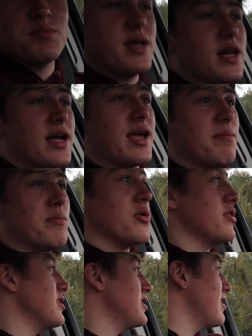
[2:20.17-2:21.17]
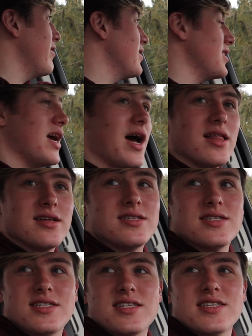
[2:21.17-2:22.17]
me and I get more than
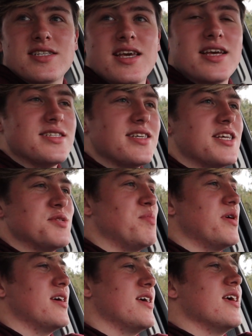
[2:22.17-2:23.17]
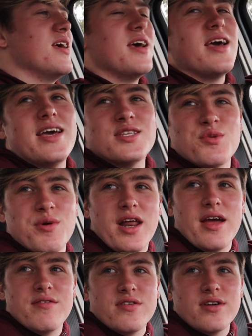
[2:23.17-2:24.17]
$7.68, but it's
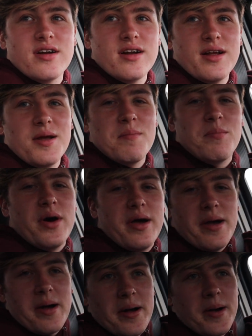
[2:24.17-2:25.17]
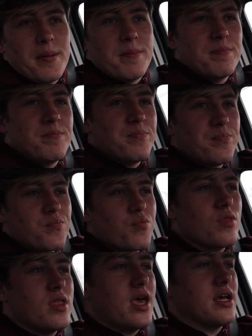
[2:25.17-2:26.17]
whatever. But
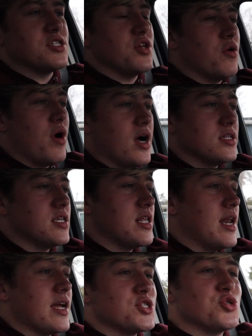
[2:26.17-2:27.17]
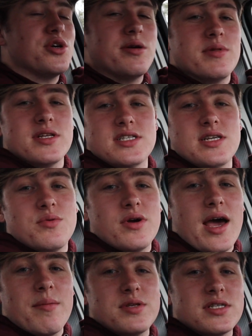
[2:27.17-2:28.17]
yeah, so on to the next trip. Let's see what
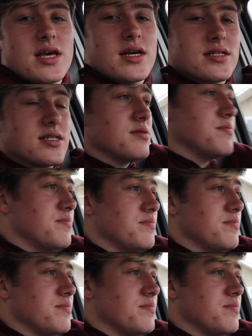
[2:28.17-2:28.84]
happens next.